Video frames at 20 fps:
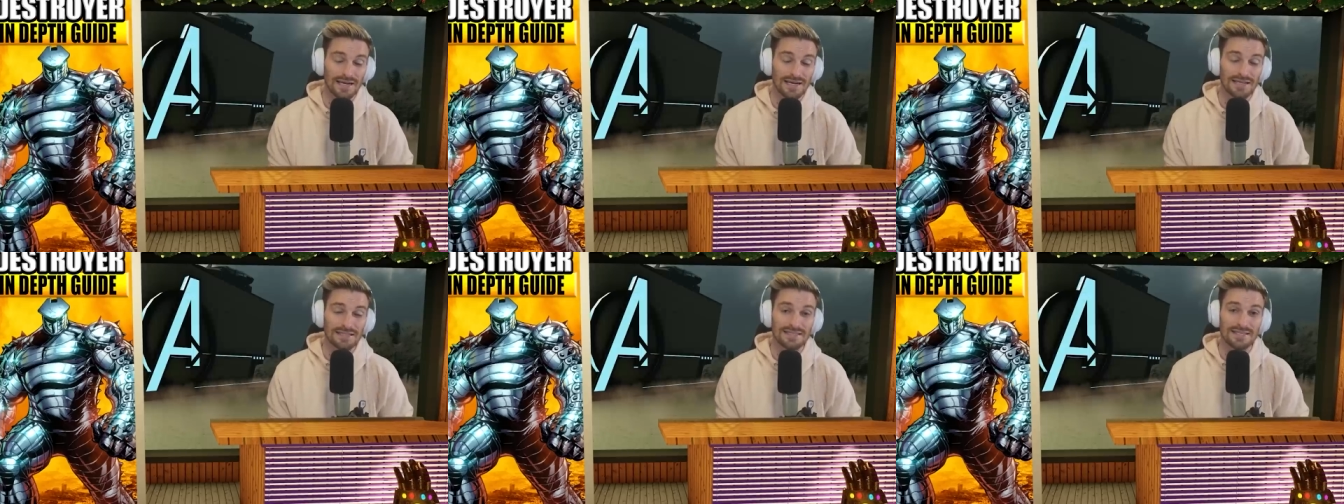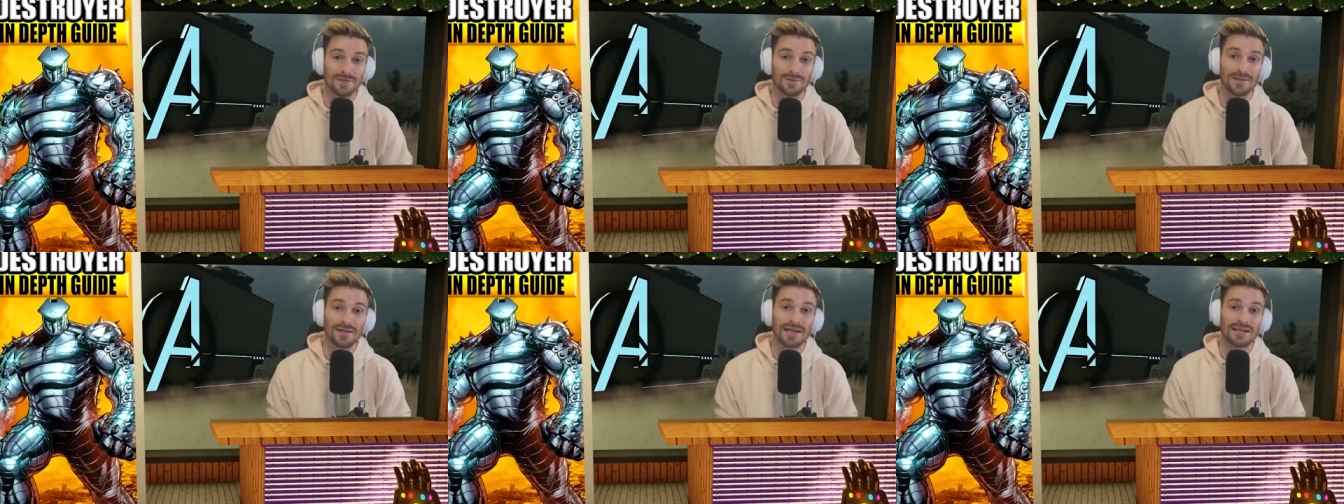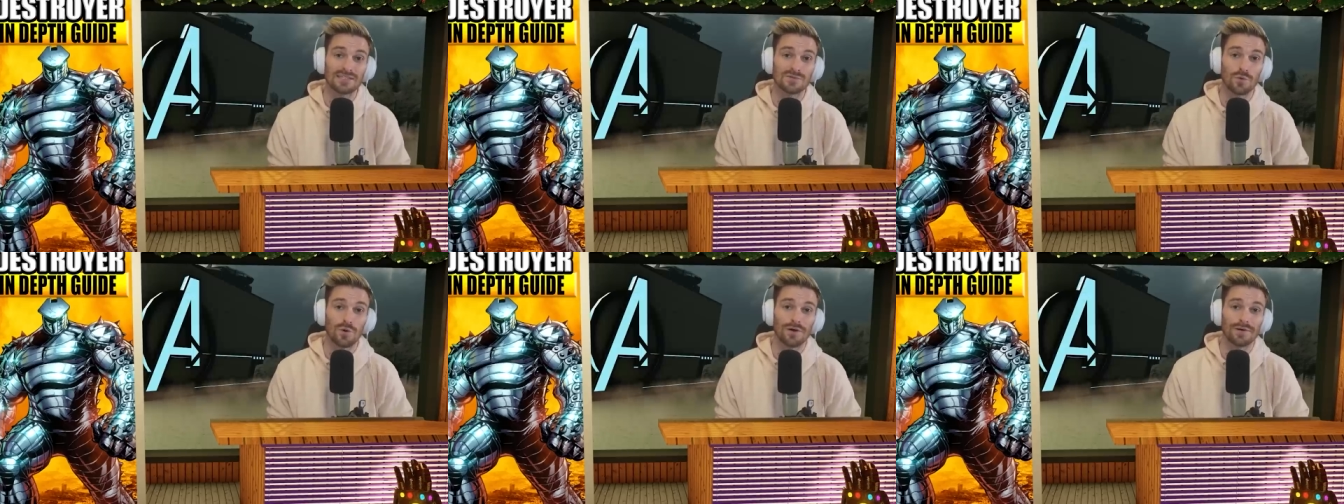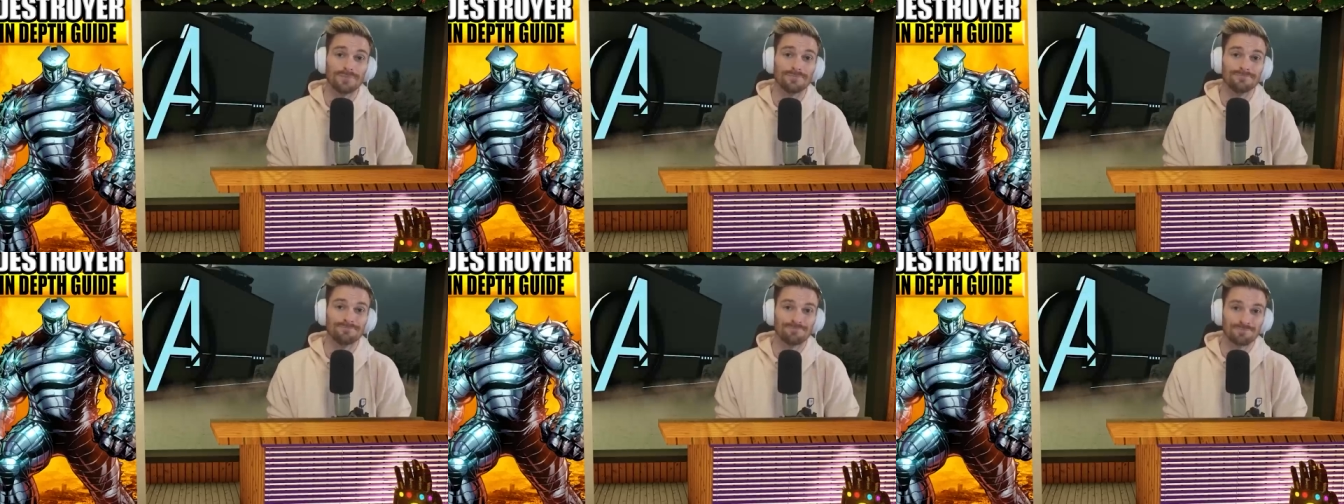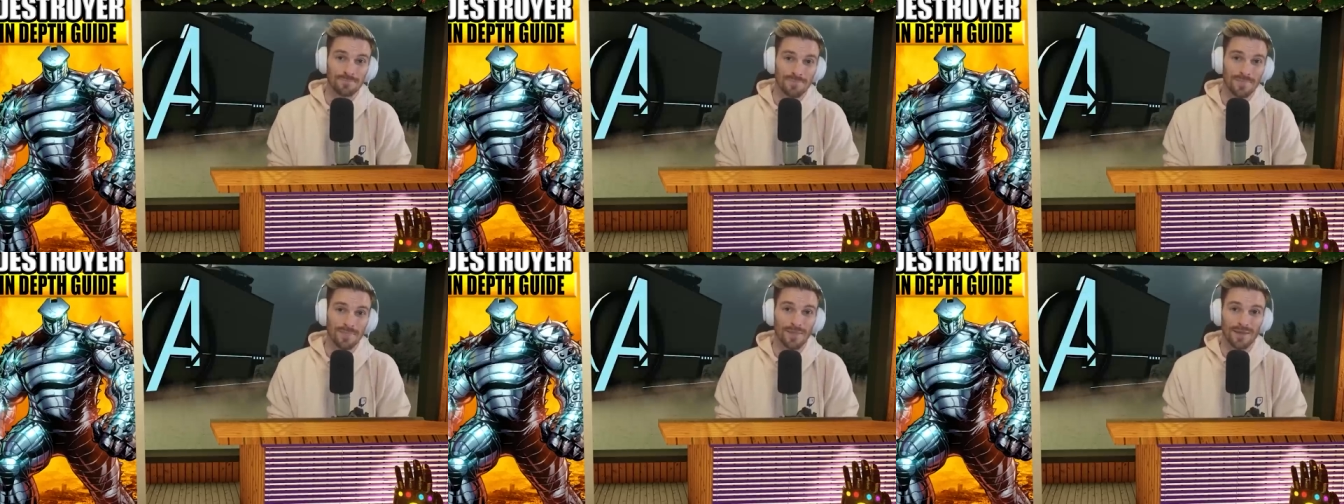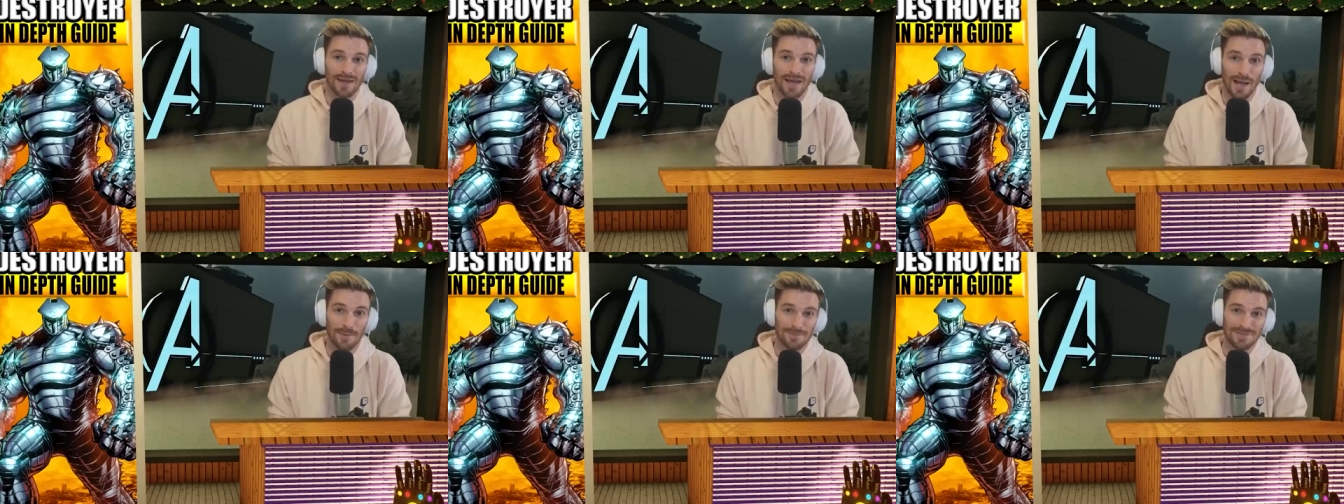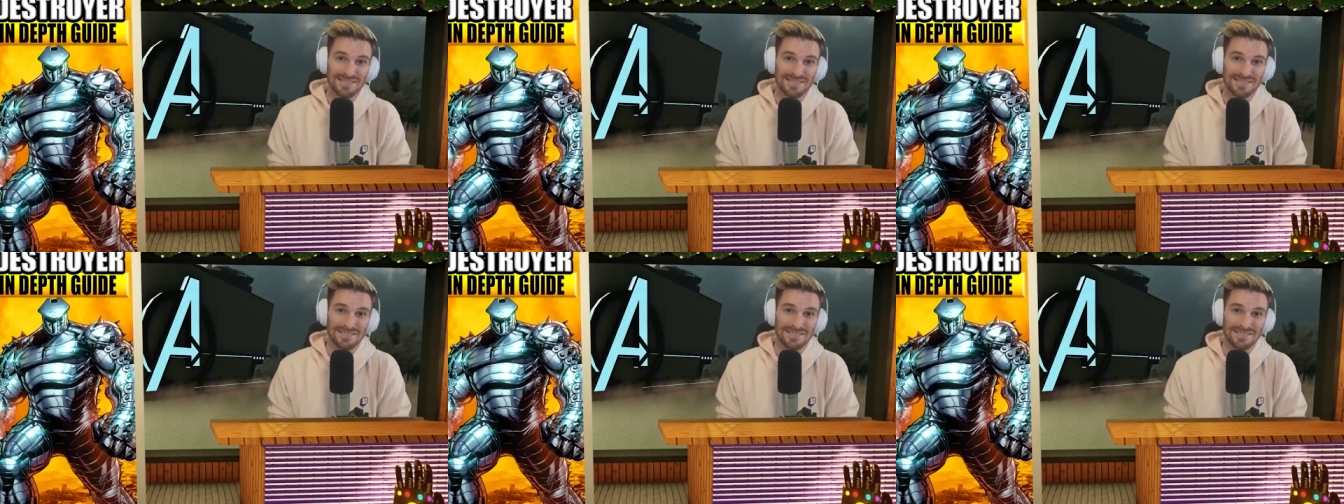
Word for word: And until the next one, happy